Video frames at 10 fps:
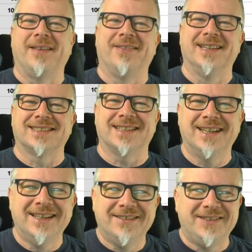
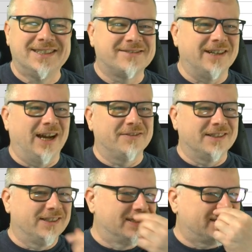these graphs
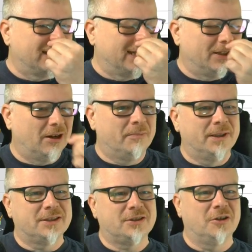and these
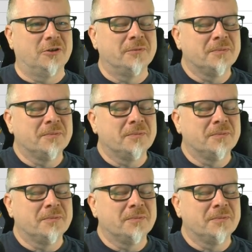numbers. So